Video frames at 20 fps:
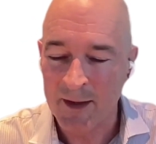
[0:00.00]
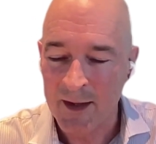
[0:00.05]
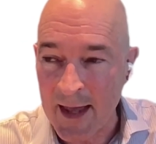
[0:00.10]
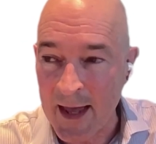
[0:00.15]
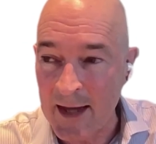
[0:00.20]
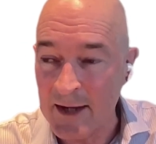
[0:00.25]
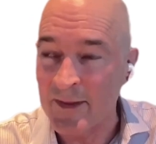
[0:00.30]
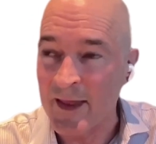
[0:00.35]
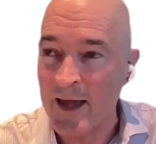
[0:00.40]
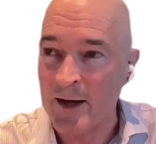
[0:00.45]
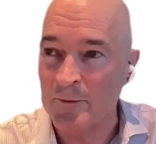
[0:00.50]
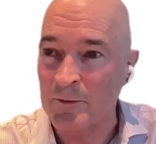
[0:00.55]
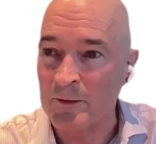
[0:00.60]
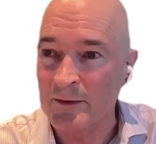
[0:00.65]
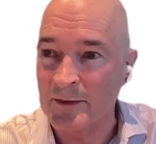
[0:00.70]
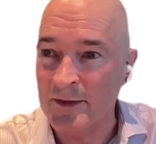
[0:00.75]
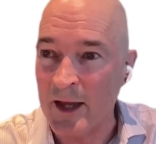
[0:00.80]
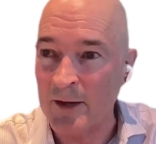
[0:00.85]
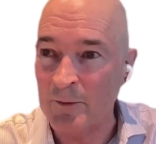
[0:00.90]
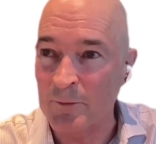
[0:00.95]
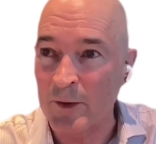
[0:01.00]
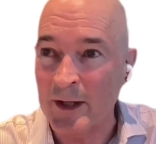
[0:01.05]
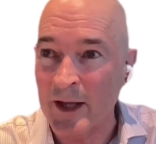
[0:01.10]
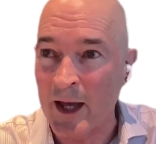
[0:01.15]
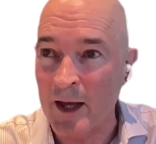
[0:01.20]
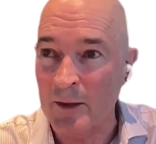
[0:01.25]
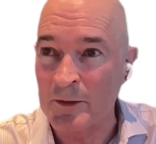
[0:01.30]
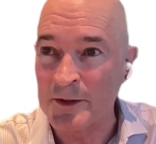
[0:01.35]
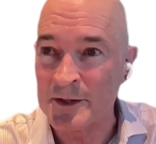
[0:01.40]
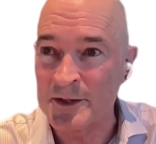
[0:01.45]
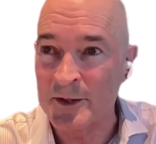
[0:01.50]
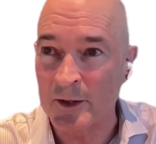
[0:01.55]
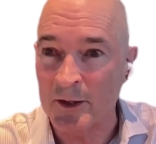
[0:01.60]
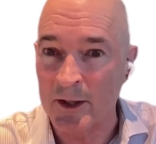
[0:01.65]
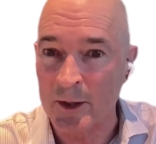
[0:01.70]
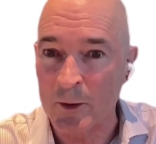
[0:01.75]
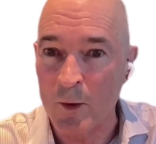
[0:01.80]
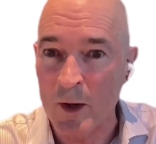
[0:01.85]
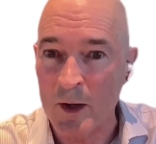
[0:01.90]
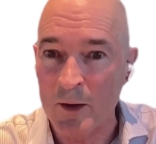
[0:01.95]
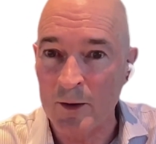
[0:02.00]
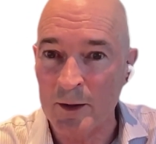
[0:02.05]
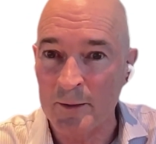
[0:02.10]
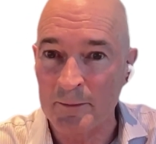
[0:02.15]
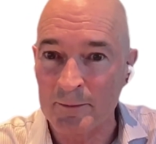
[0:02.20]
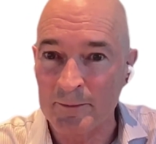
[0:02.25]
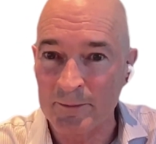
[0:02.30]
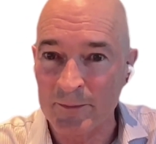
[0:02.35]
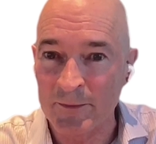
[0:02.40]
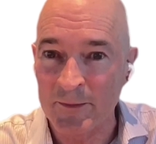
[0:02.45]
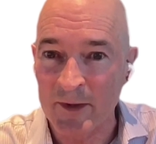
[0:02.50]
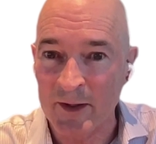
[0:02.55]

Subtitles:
And in that regard, we certainly welcome